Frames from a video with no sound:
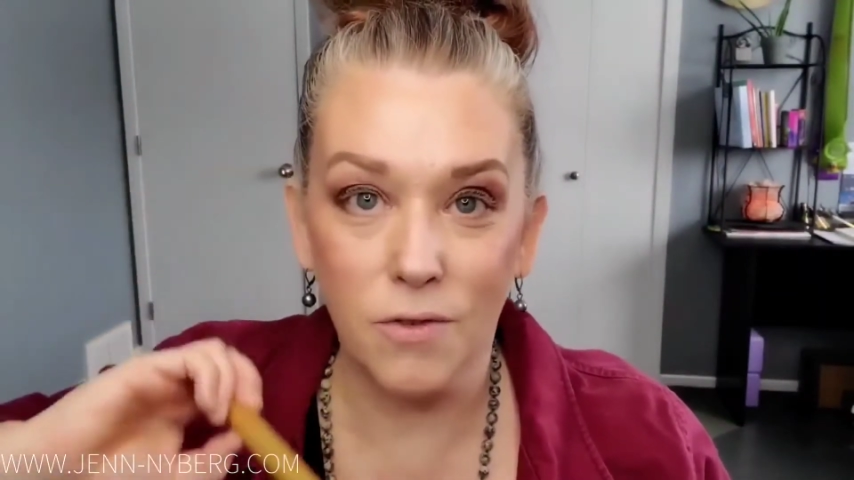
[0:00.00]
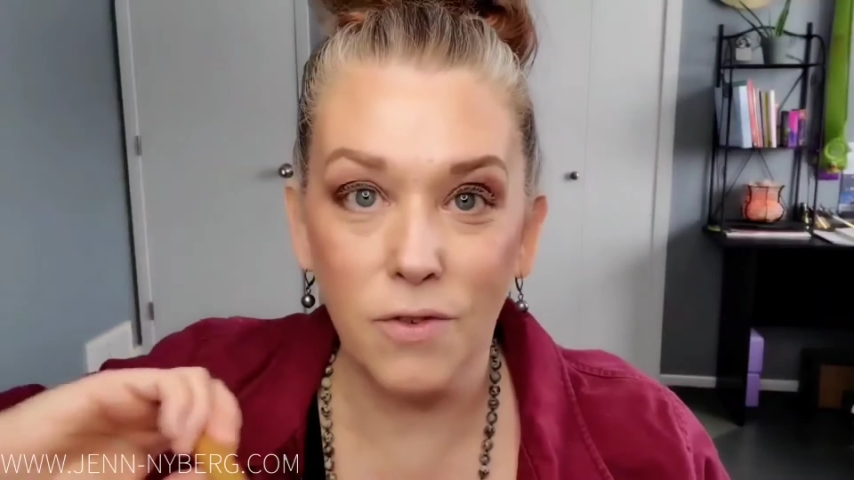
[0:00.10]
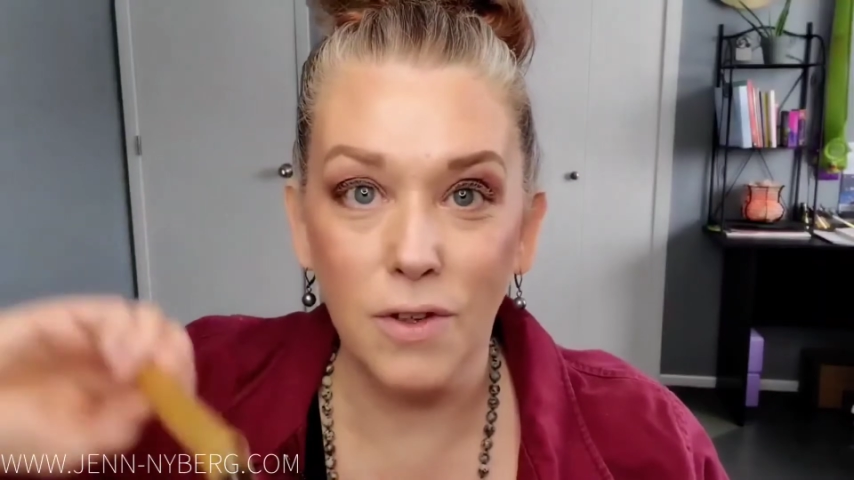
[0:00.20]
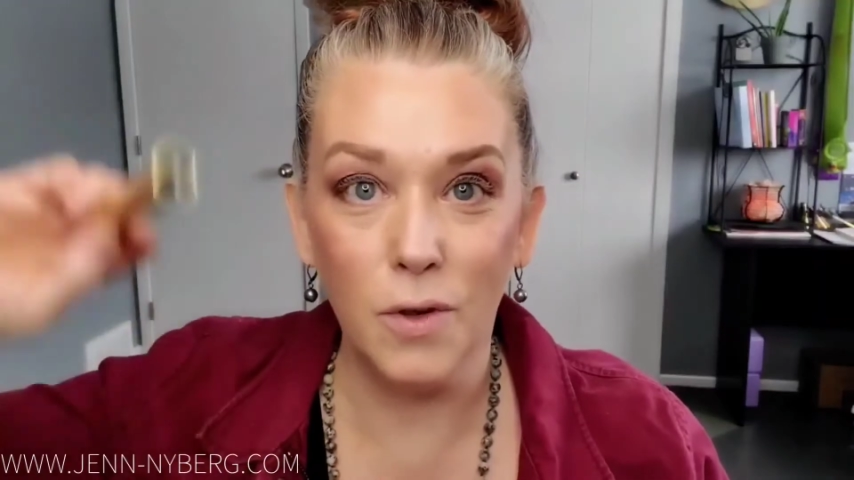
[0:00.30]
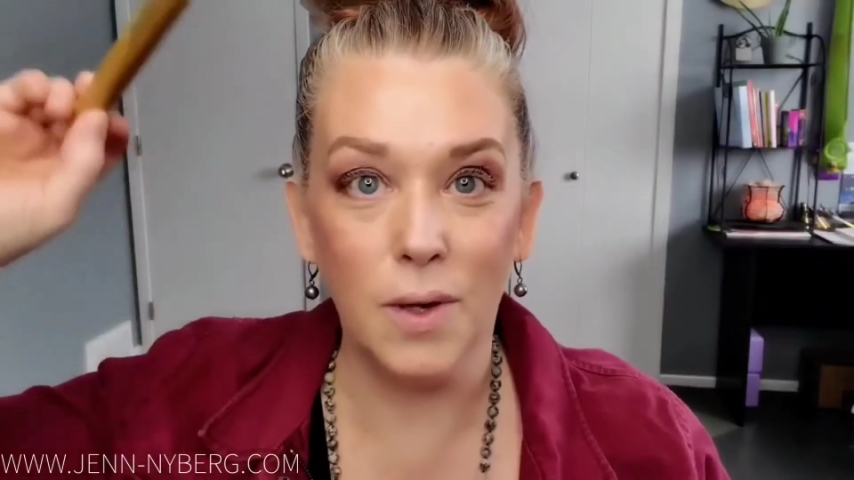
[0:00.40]

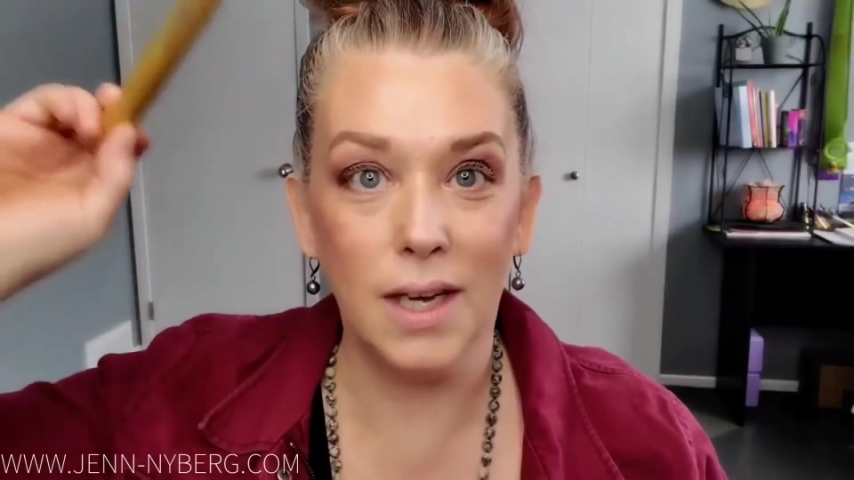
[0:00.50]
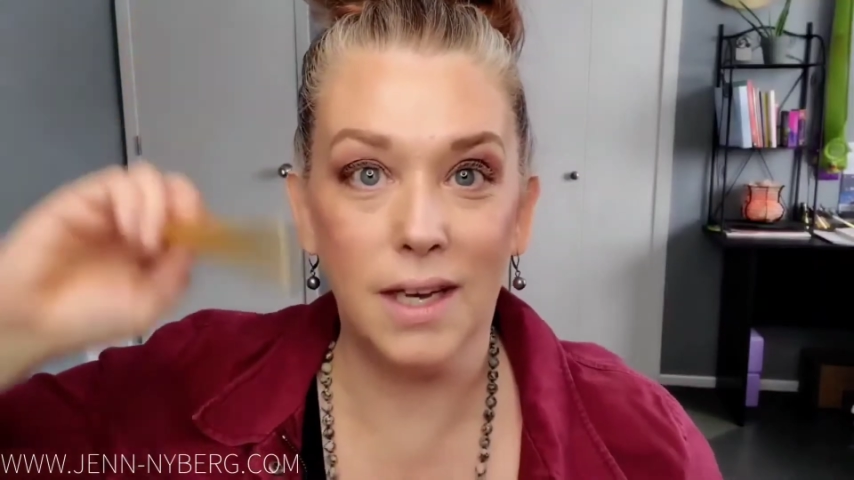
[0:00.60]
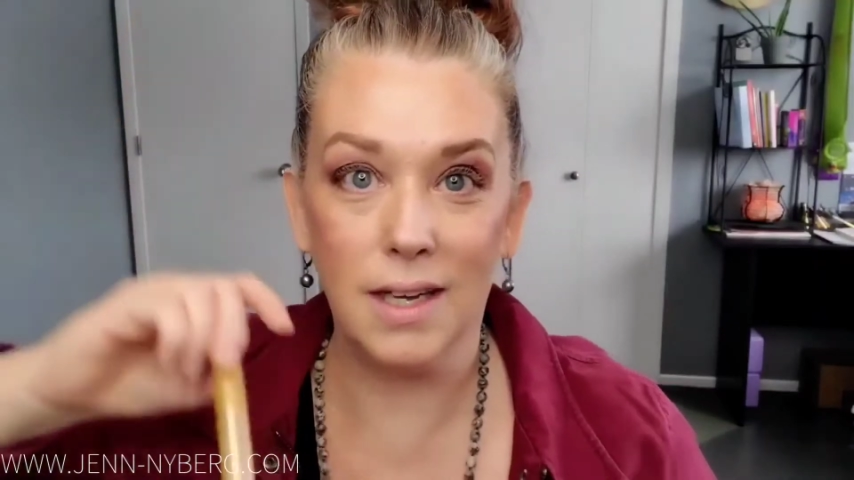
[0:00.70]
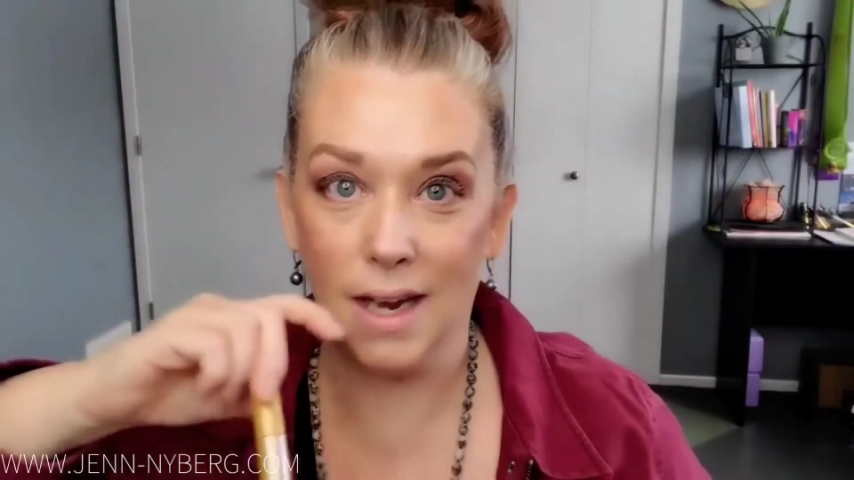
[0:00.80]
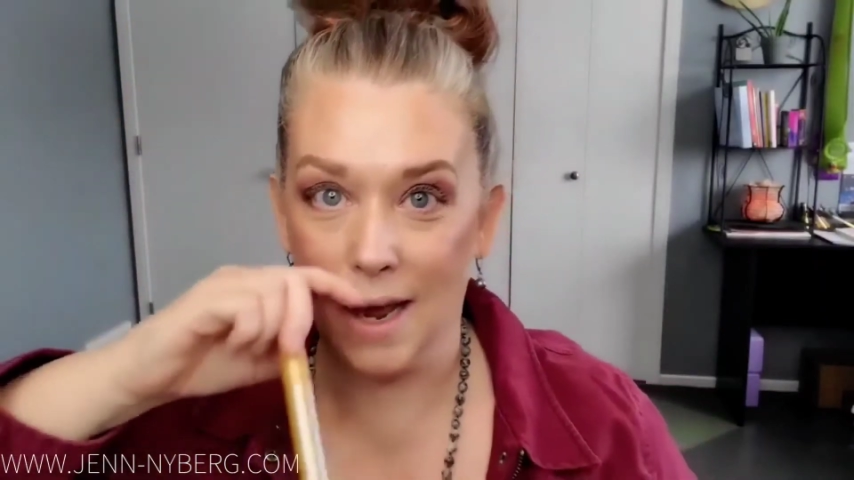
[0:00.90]

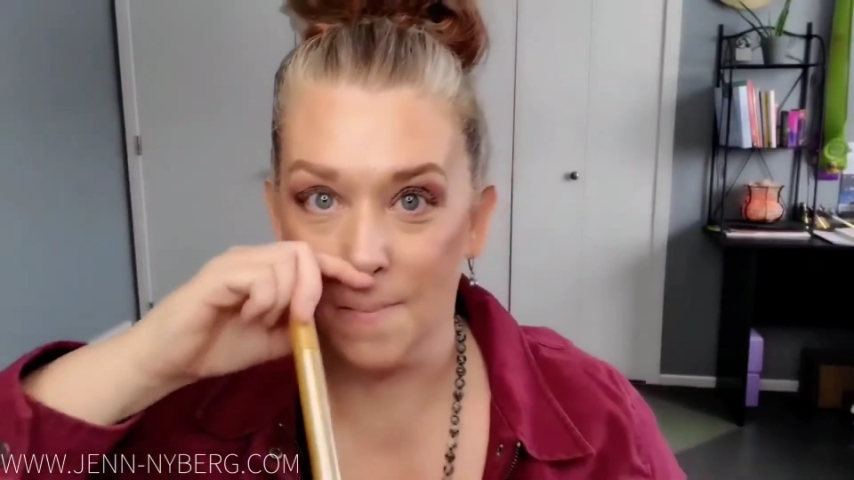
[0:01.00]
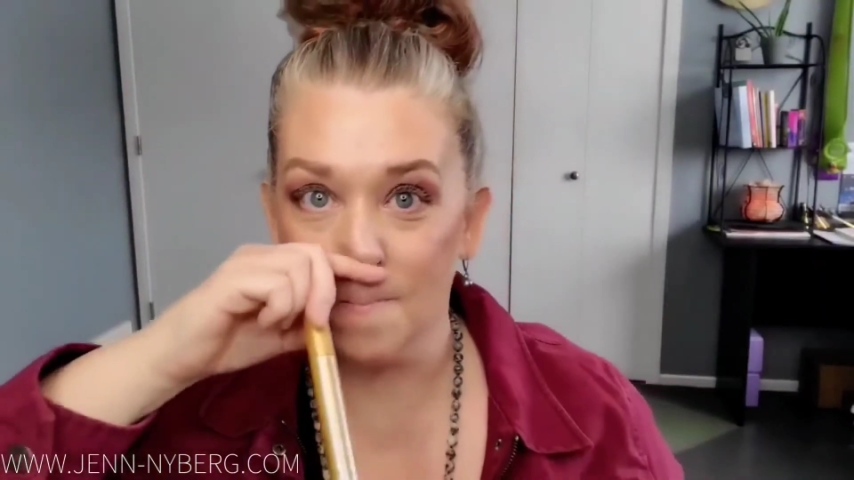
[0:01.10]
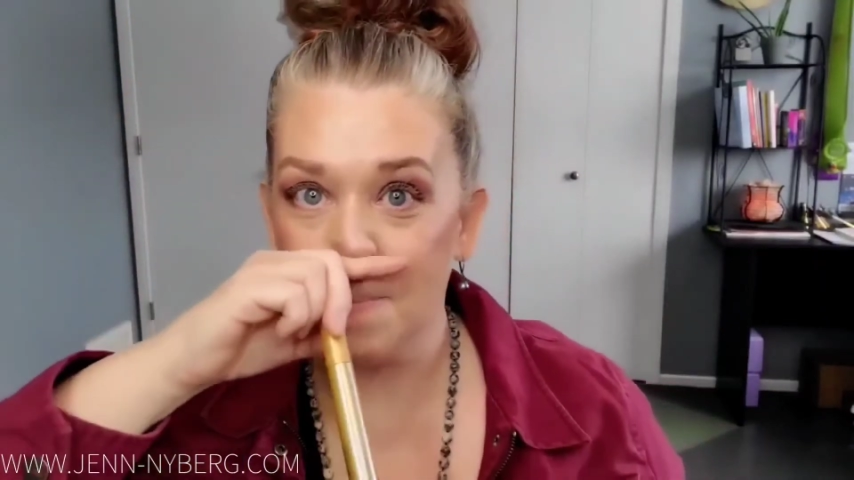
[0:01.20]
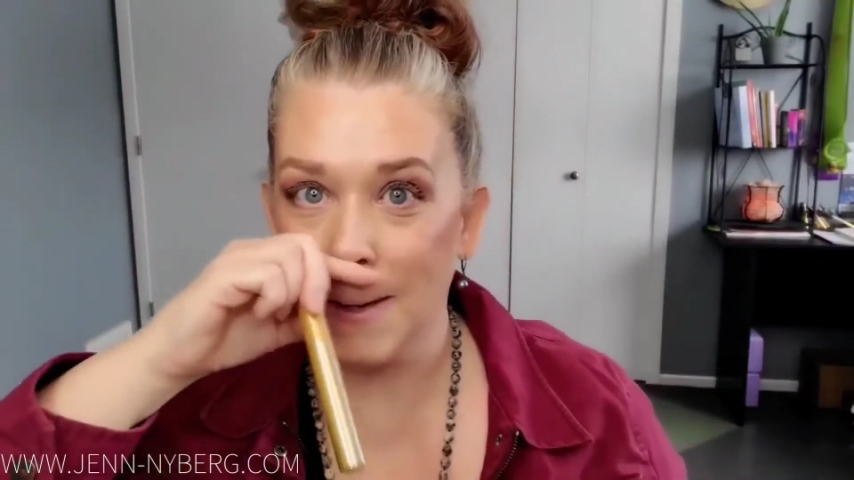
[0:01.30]
fluid and